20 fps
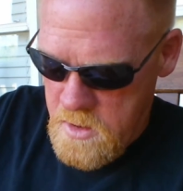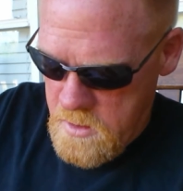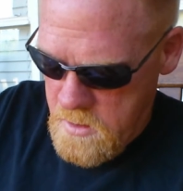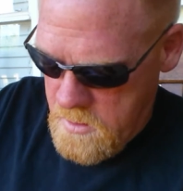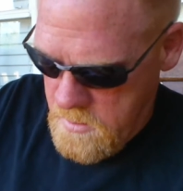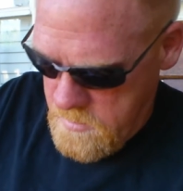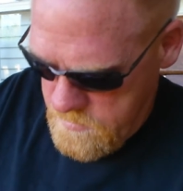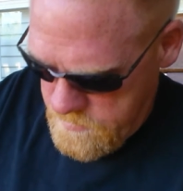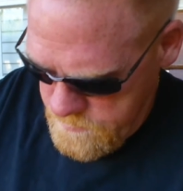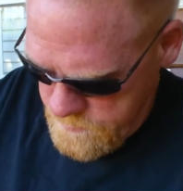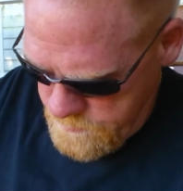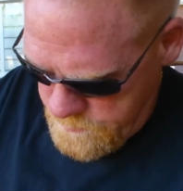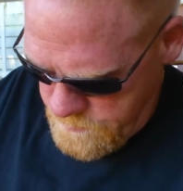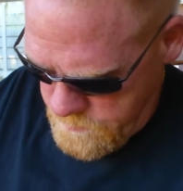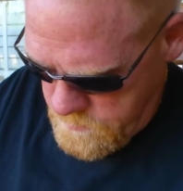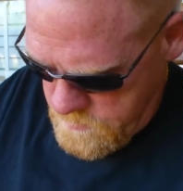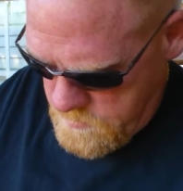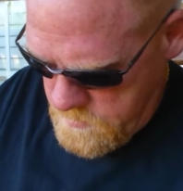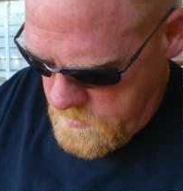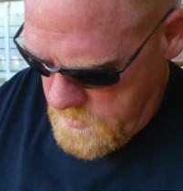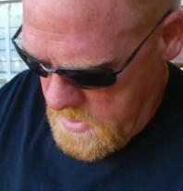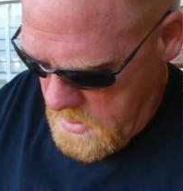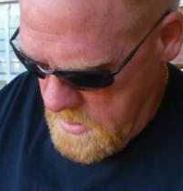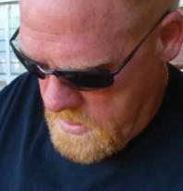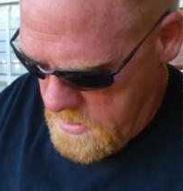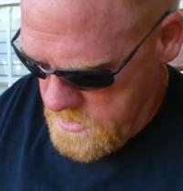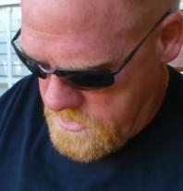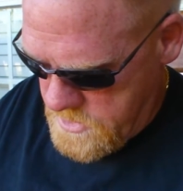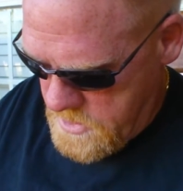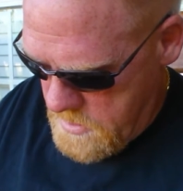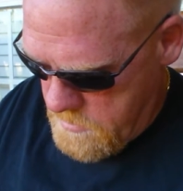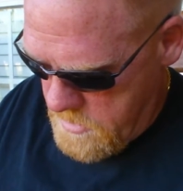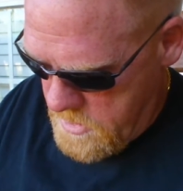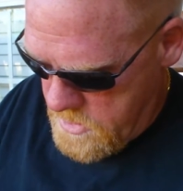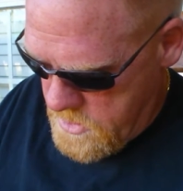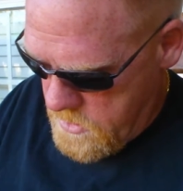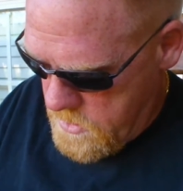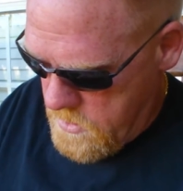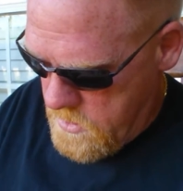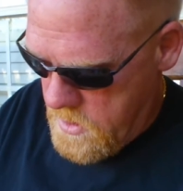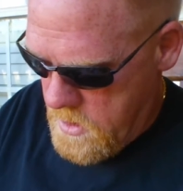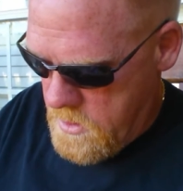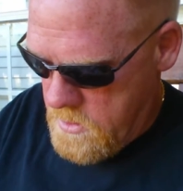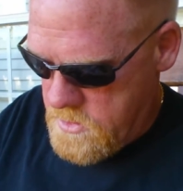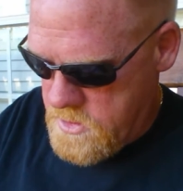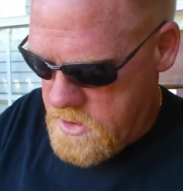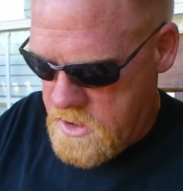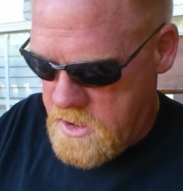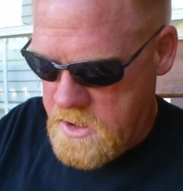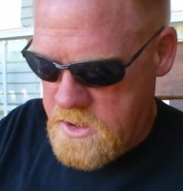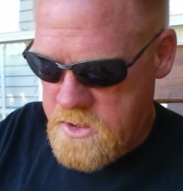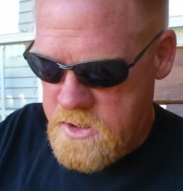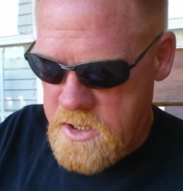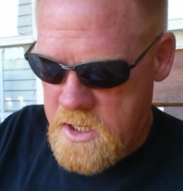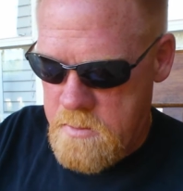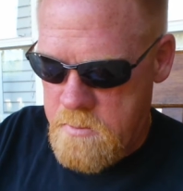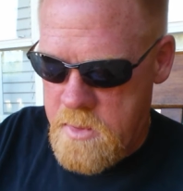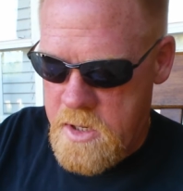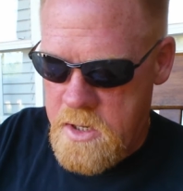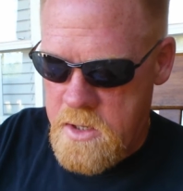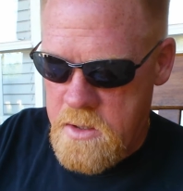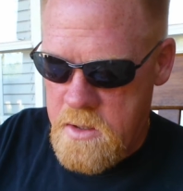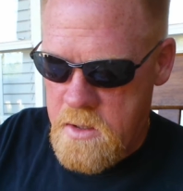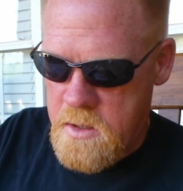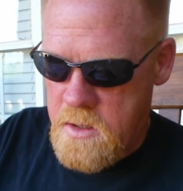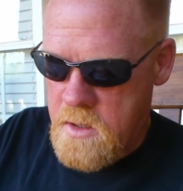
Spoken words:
But he sent me 2 of those, and he sent me